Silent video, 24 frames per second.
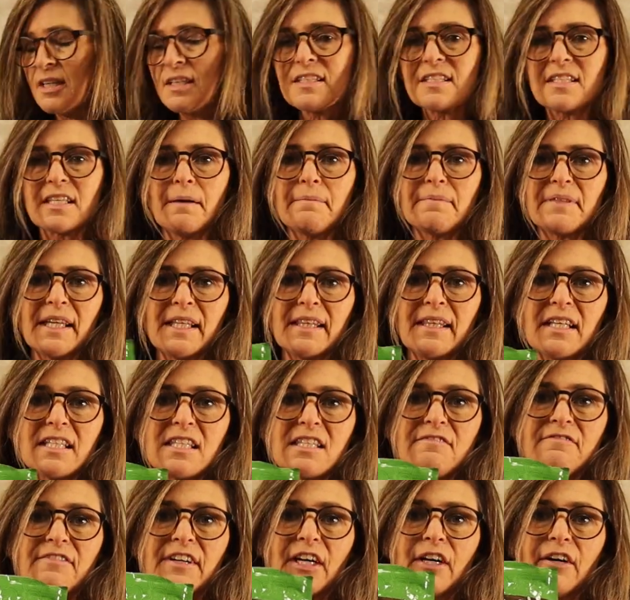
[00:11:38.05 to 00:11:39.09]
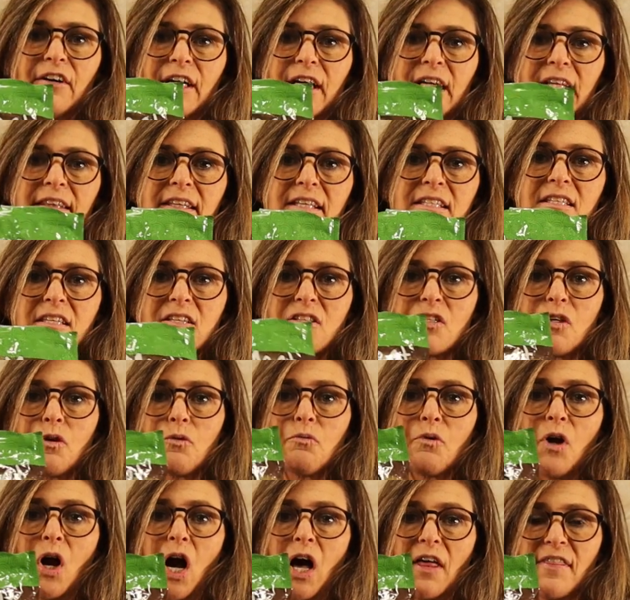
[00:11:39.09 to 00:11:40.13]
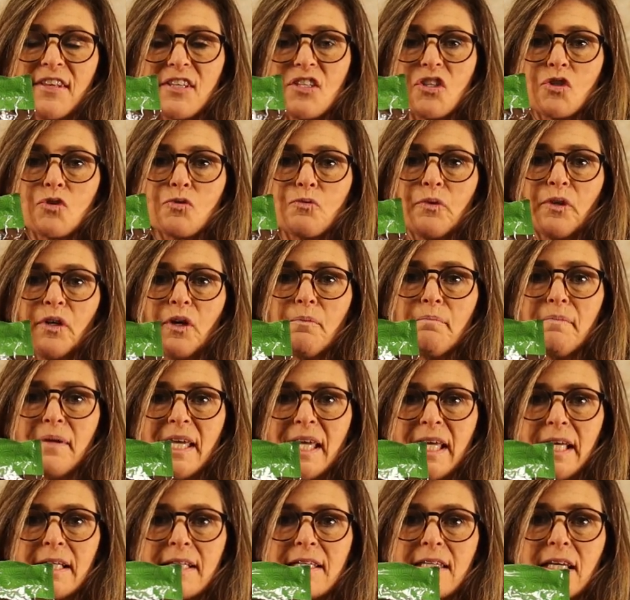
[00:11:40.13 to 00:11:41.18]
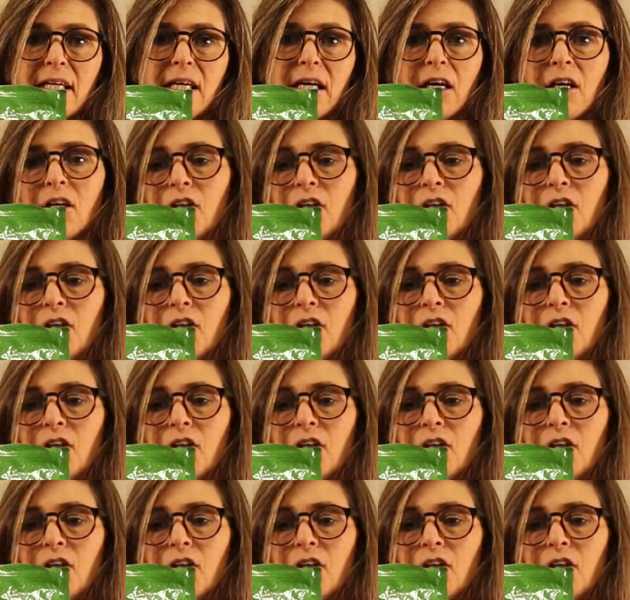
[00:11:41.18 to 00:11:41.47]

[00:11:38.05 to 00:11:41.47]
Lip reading: something that's this is real meat,